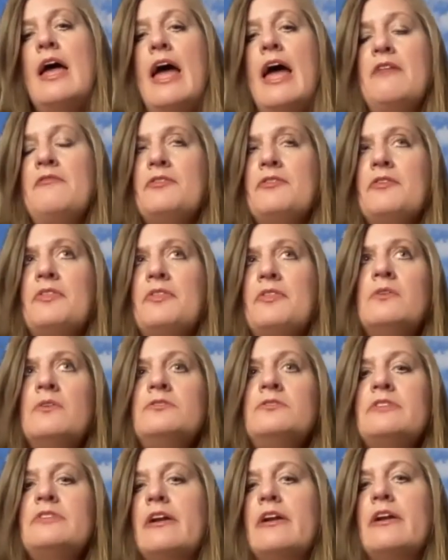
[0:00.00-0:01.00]
And for
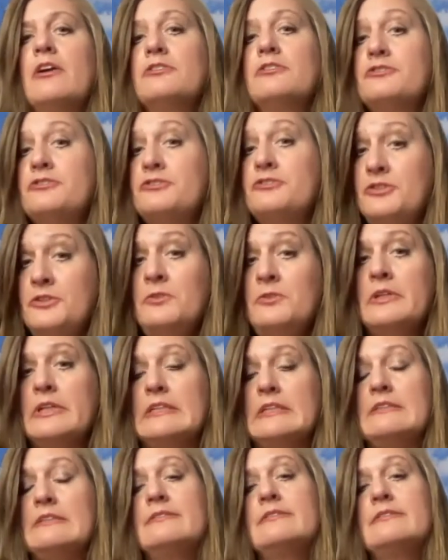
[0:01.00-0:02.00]
those that are
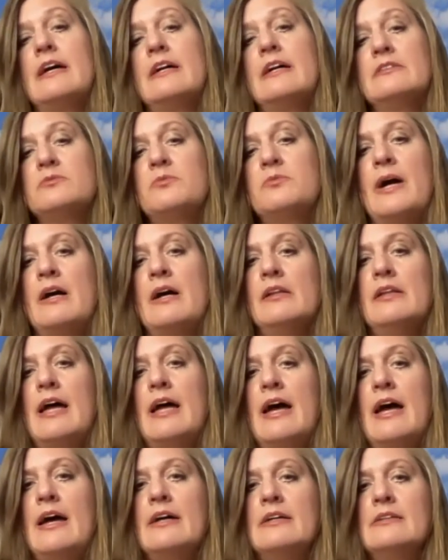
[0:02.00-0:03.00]
students, as well
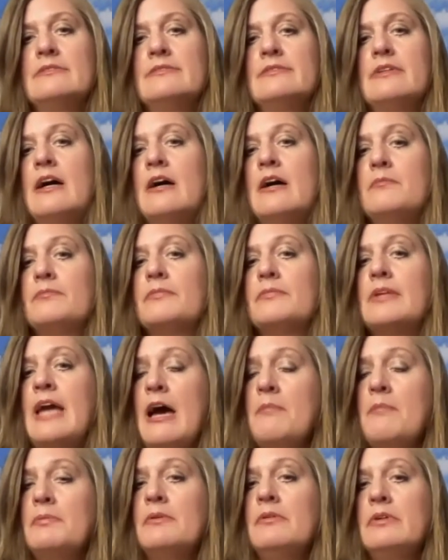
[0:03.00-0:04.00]
as
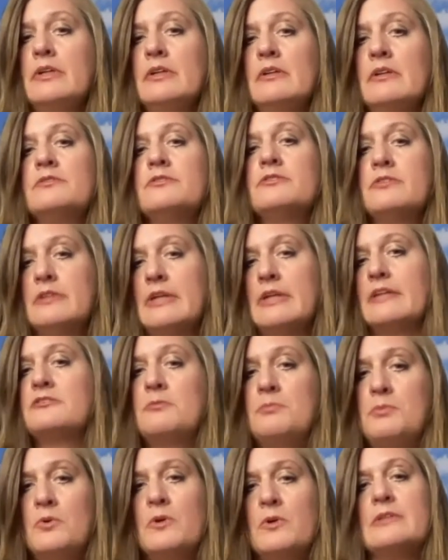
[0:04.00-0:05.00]
Capitol Hill's
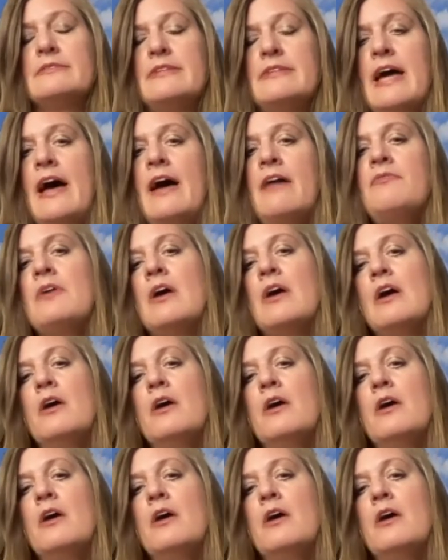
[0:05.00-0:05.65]
support staff,